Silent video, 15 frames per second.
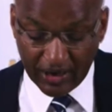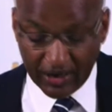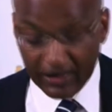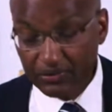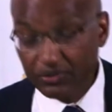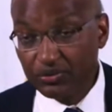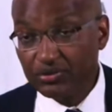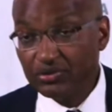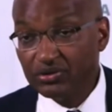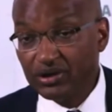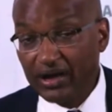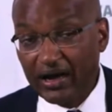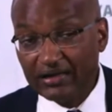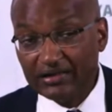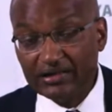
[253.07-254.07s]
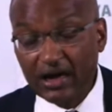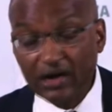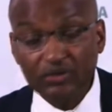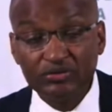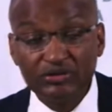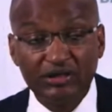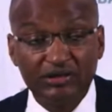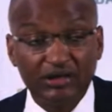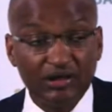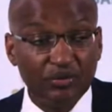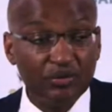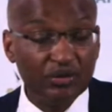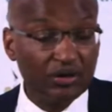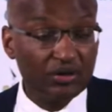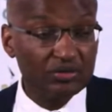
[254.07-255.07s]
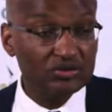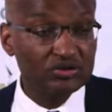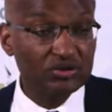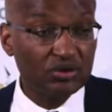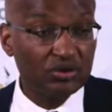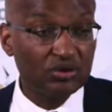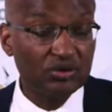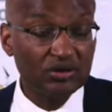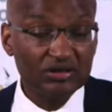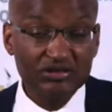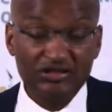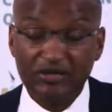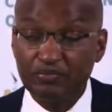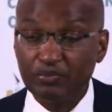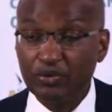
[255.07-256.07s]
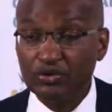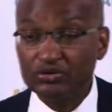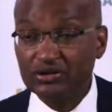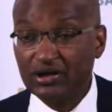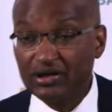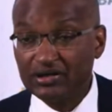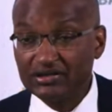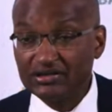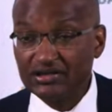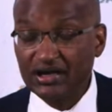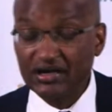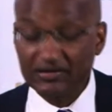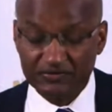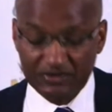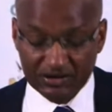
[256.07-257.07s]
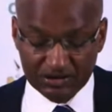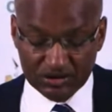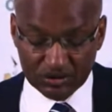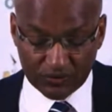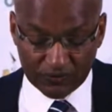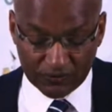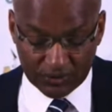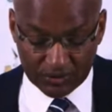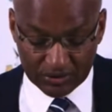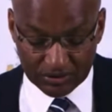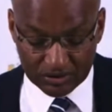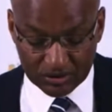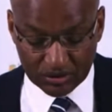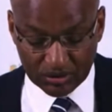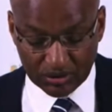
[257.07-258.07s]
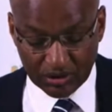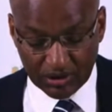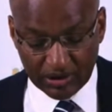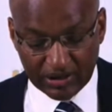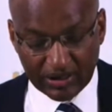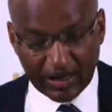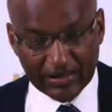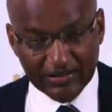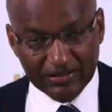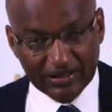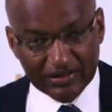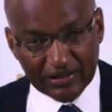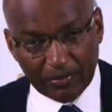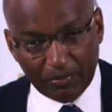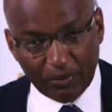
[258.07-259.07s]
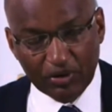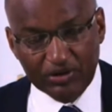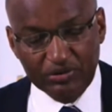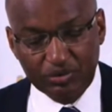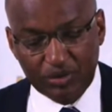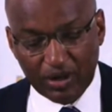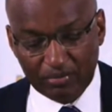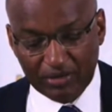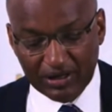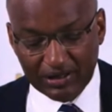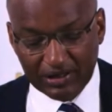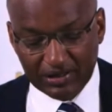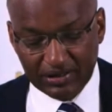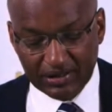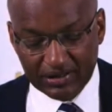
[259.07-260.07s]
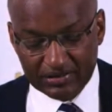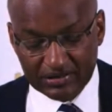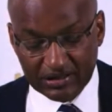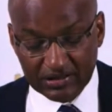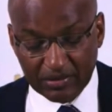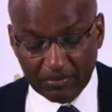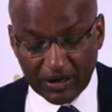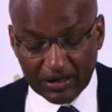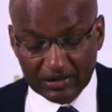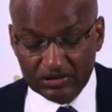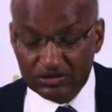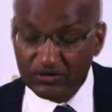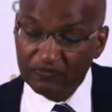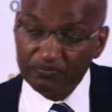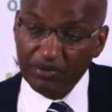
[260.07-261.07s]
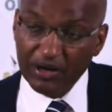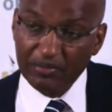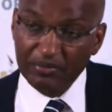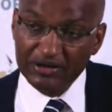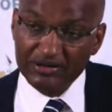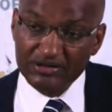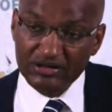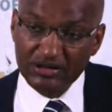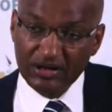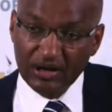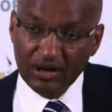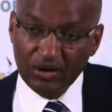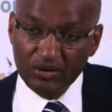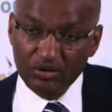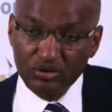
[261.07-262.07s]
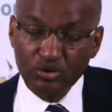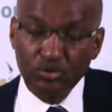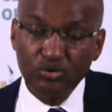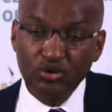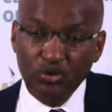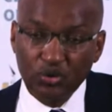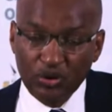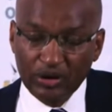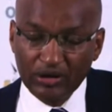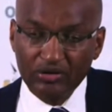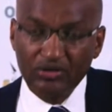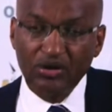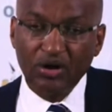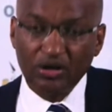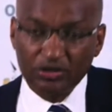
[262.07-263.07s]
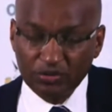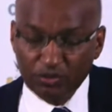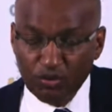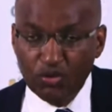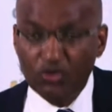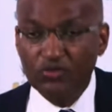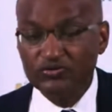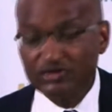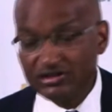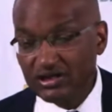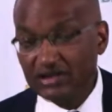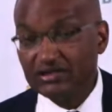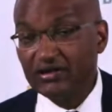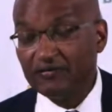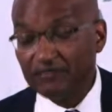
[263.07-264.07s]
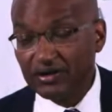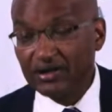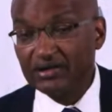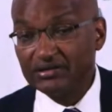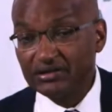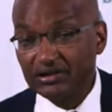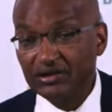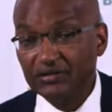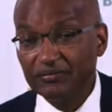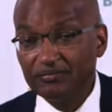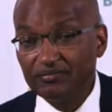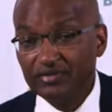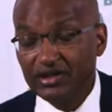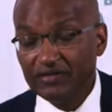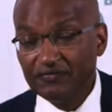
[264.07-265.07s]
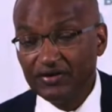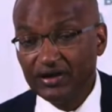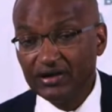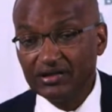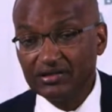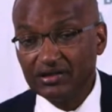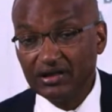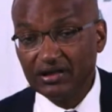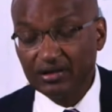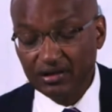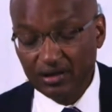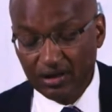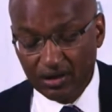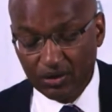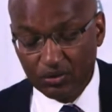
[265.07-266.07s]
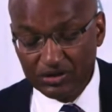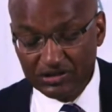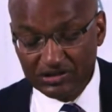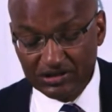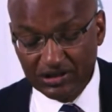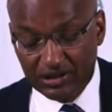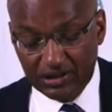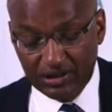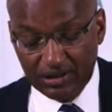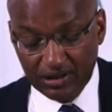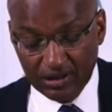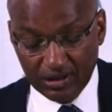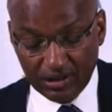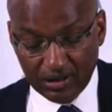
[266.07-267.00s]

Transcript: and undoubtedly will also support our reserves and so forth. So I think the point we are making here is that the balance of payments will not move significantly. If anything, we see